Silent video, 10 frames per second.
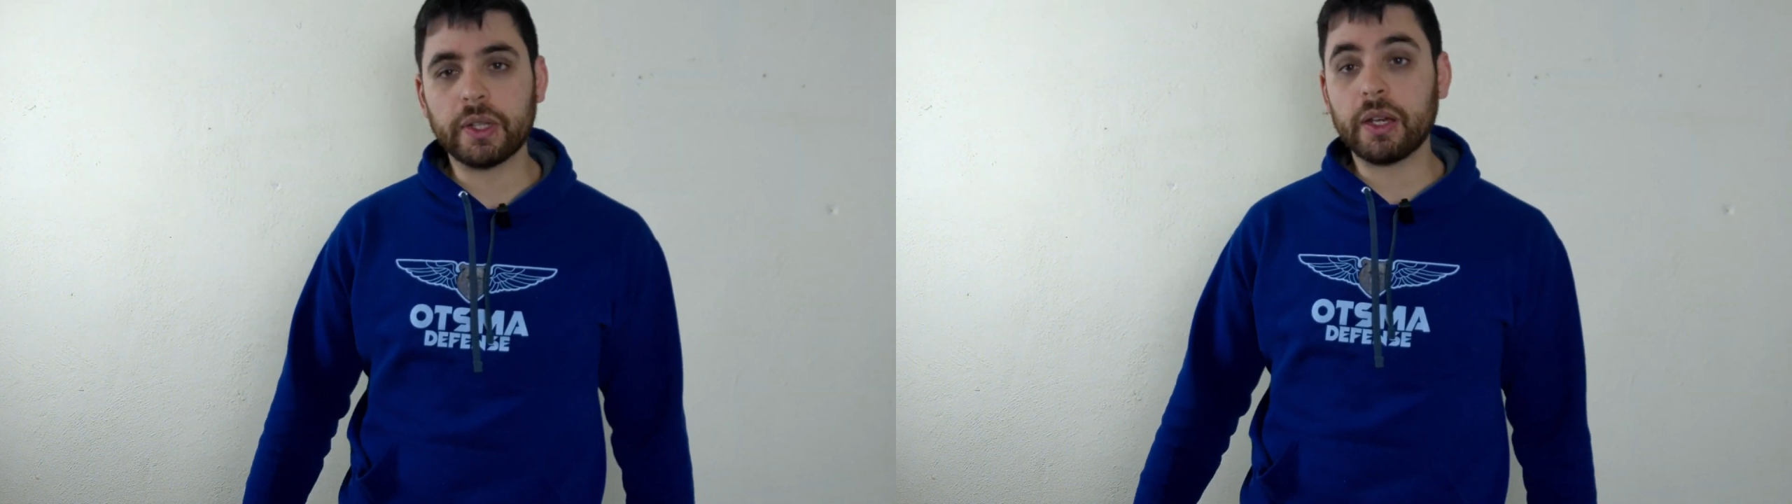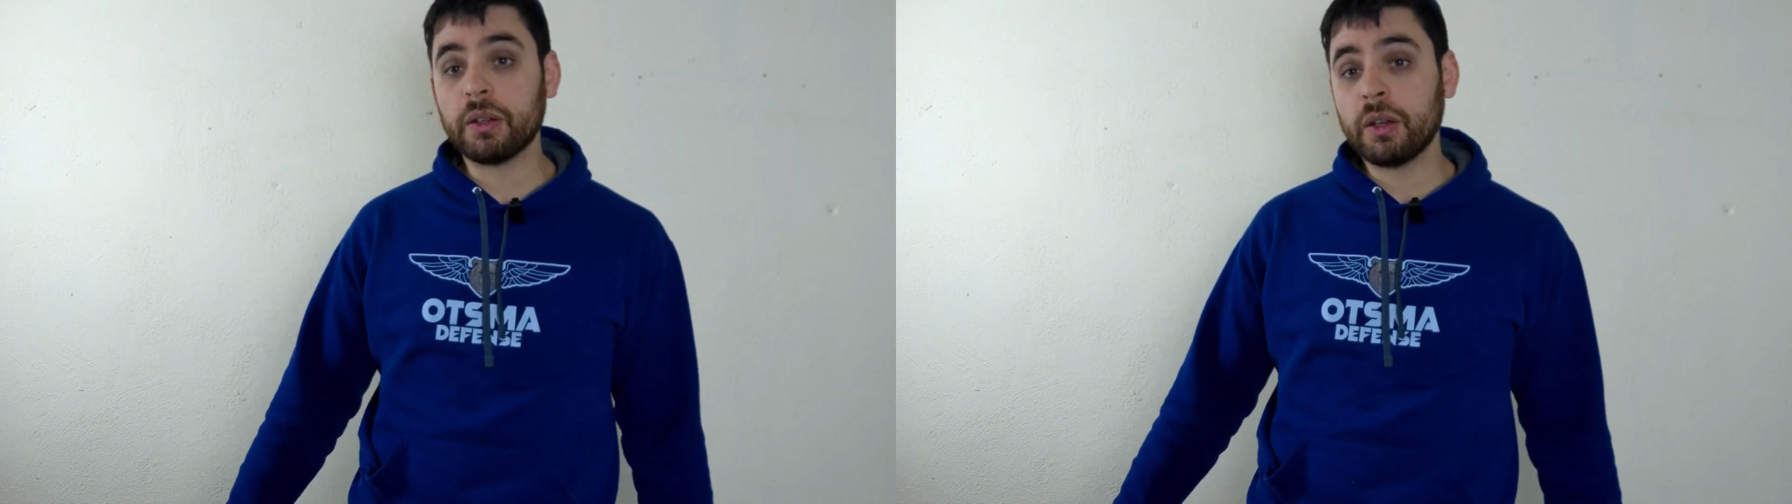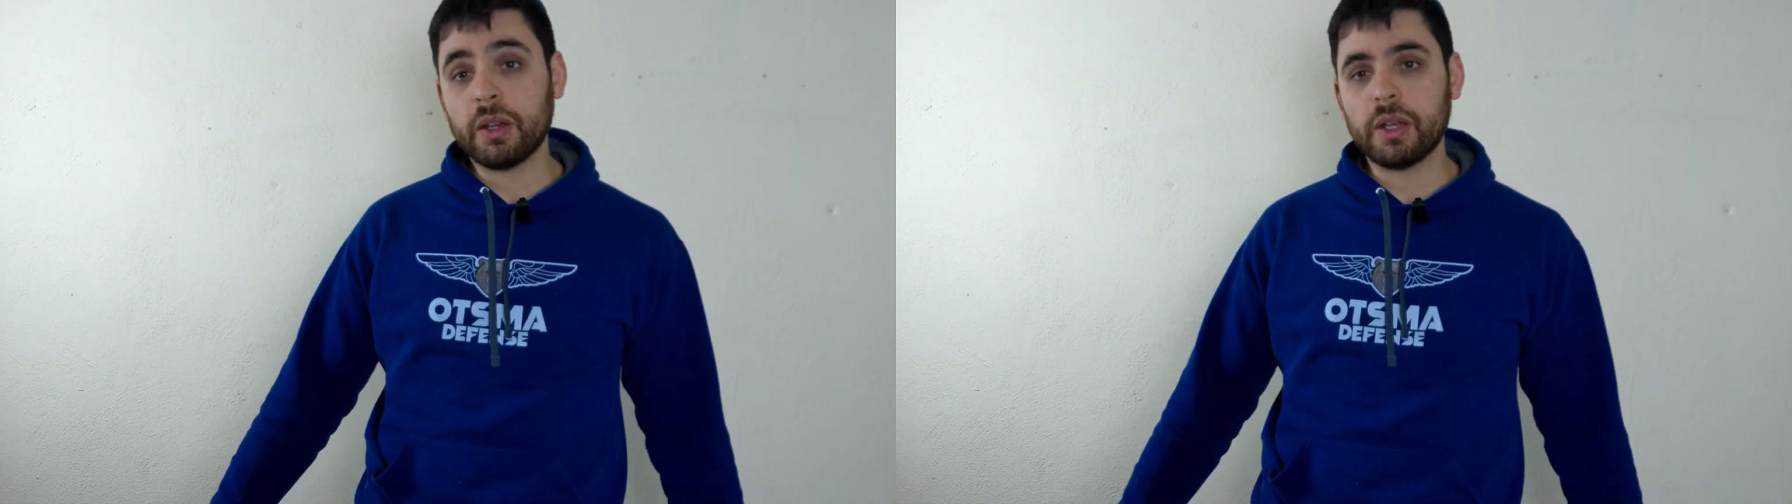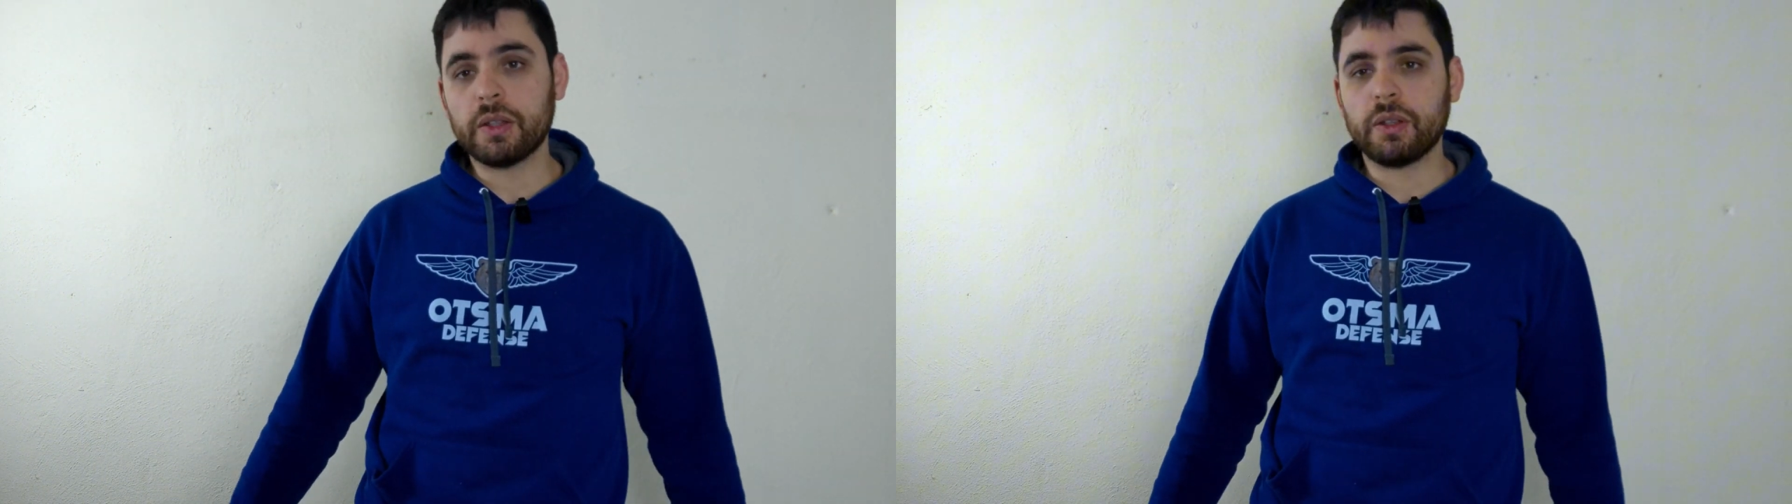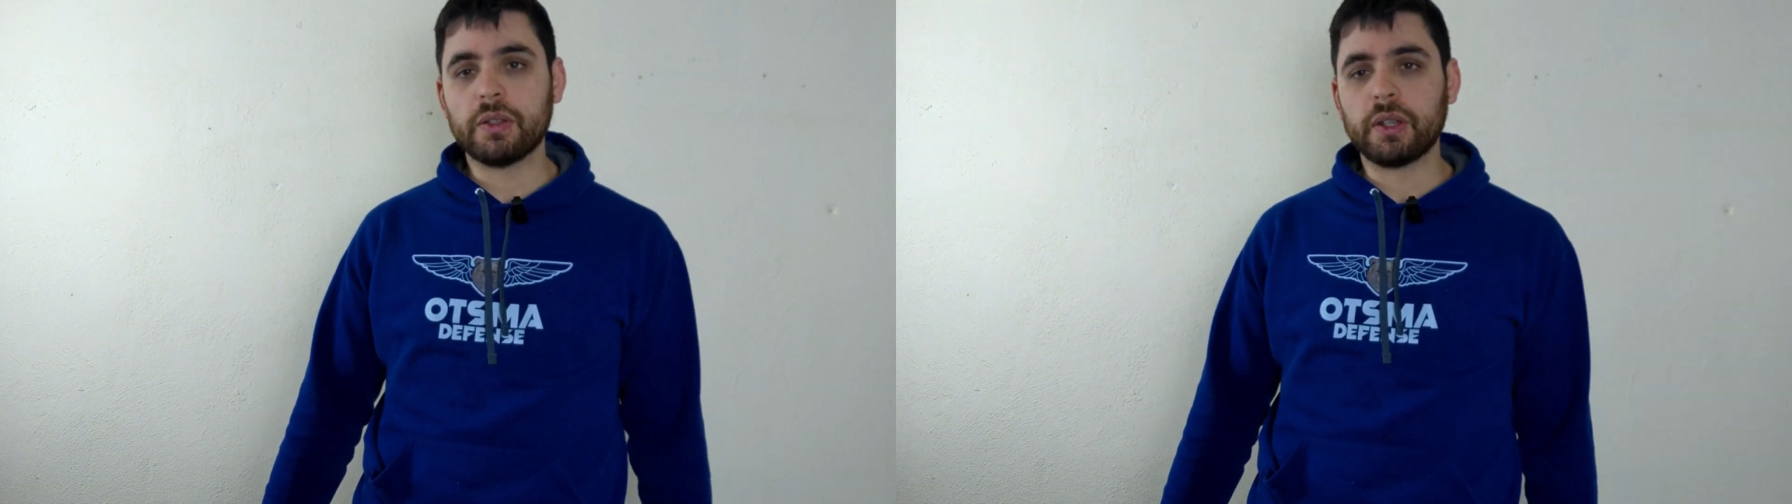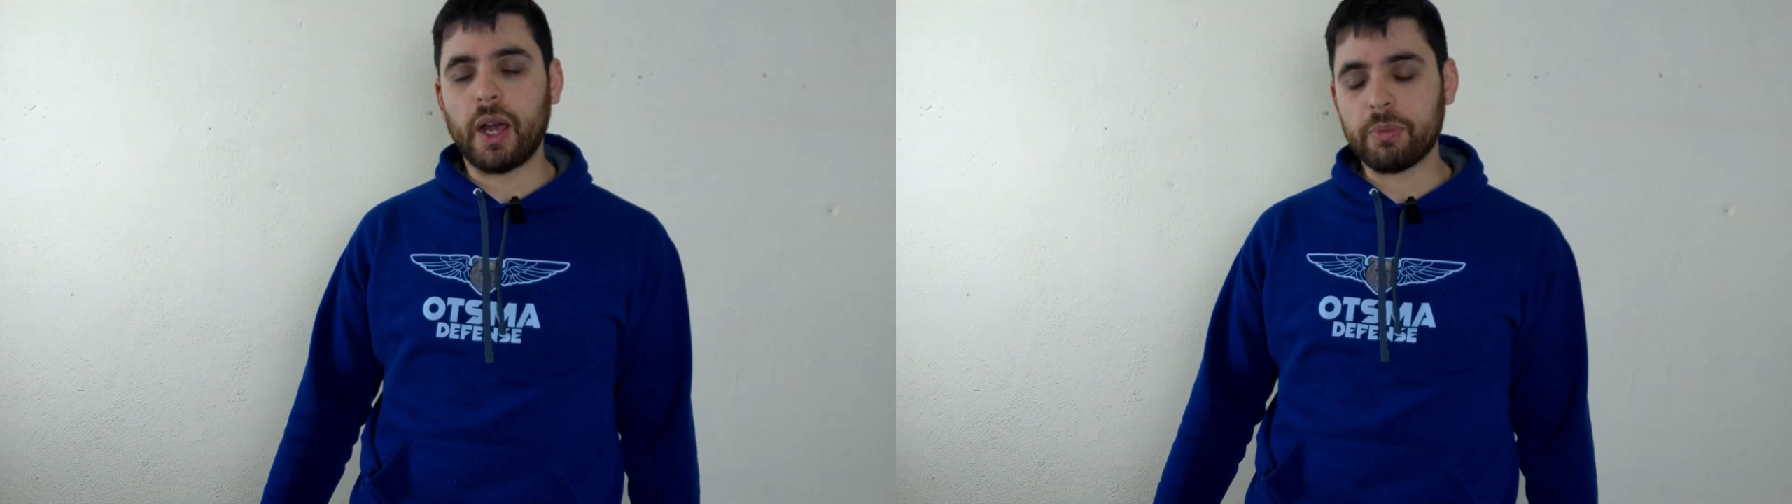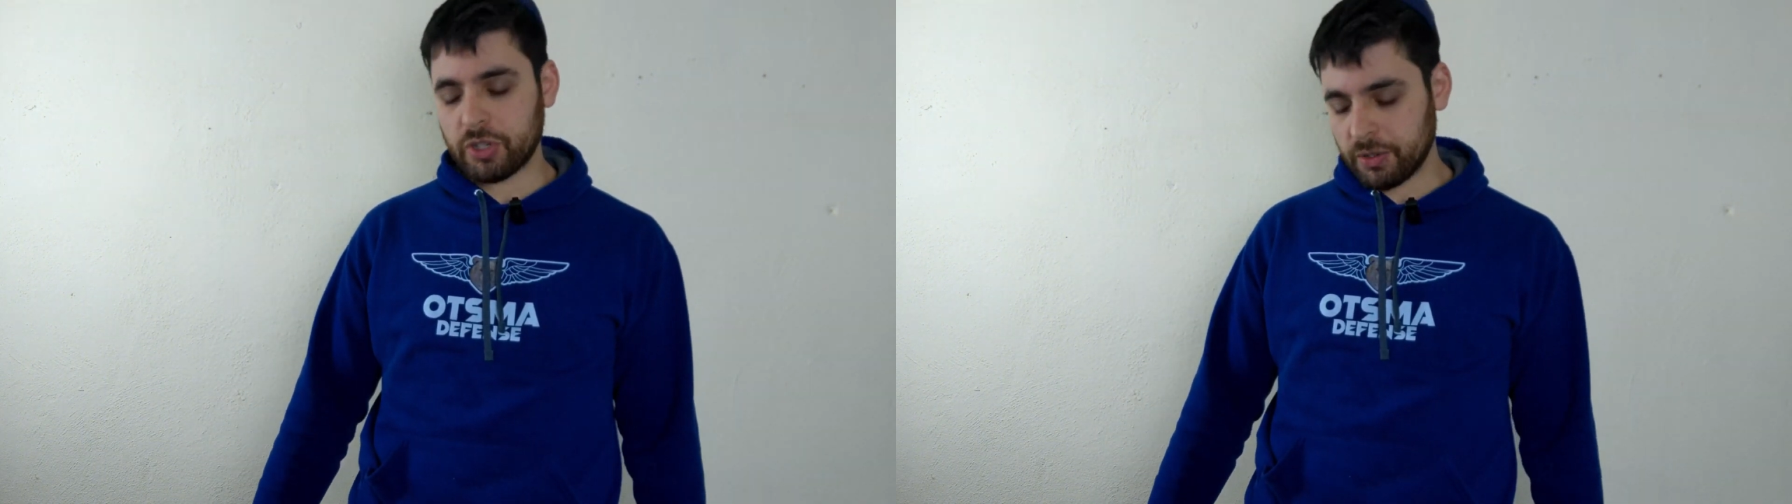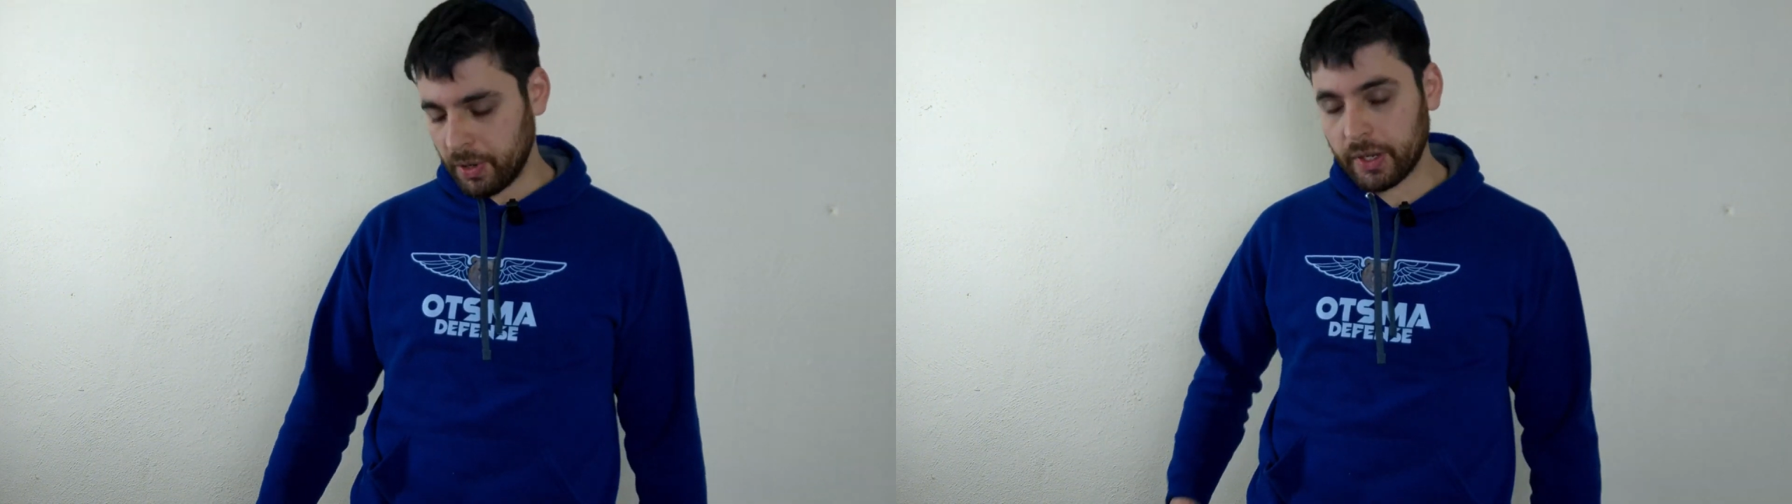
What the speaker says: day, it's an option.